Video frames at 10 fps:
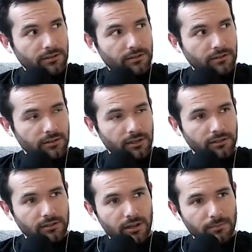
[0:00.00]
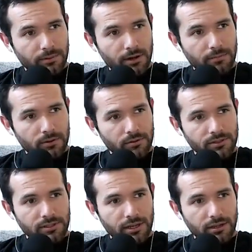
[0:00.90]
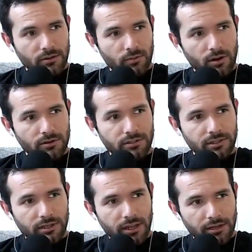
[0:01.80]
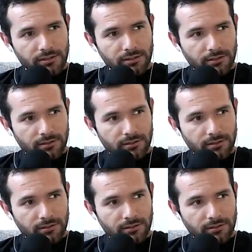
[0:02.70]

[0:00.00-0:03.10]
Nick Dompierre broke his neck in a water ski accident.